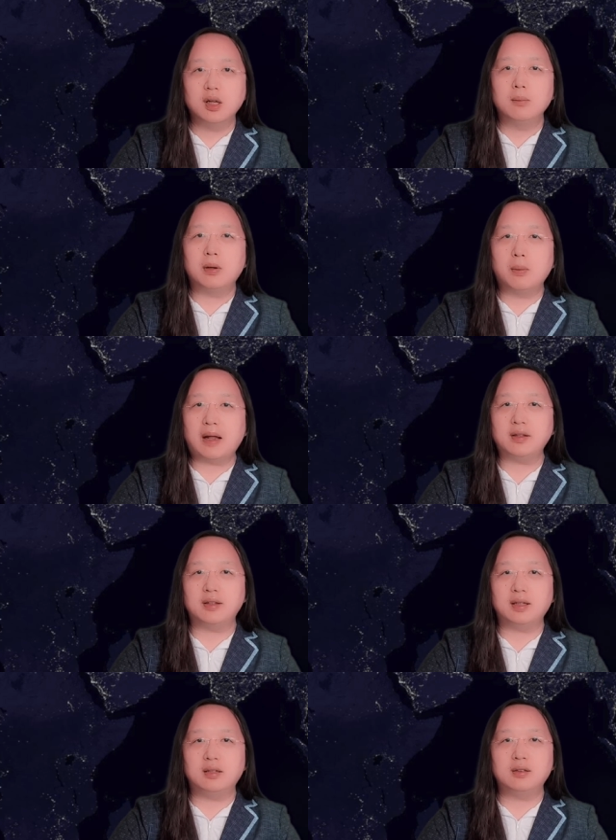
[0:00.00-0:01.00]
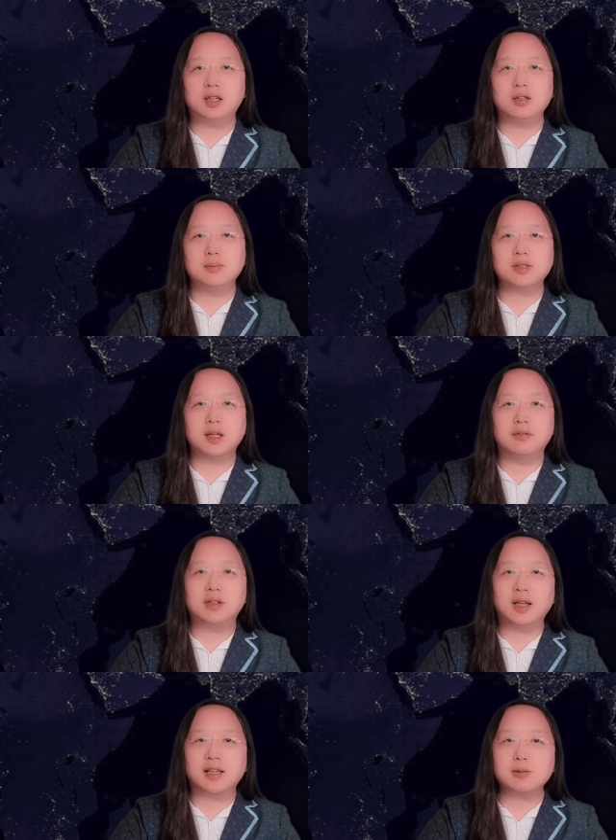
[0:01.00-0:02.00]
but rather in terms of
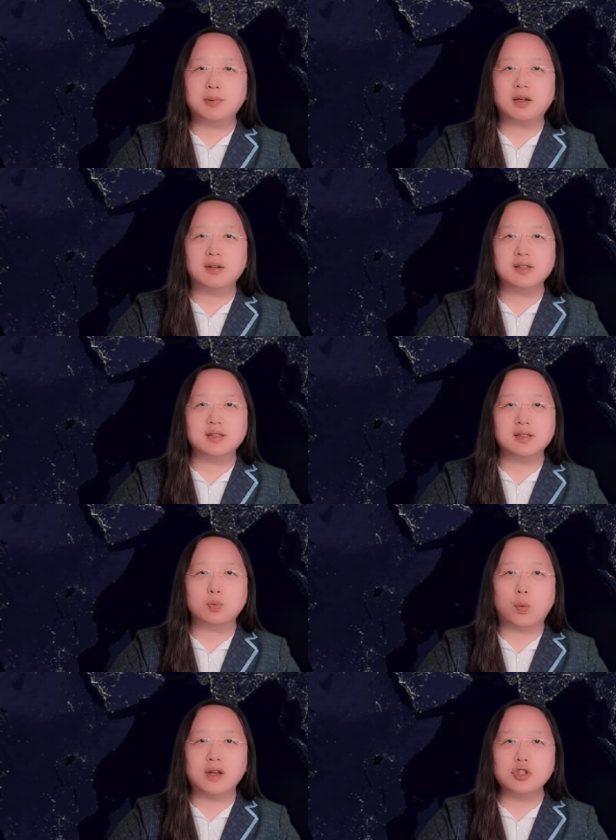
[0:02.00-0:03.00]
the experiences one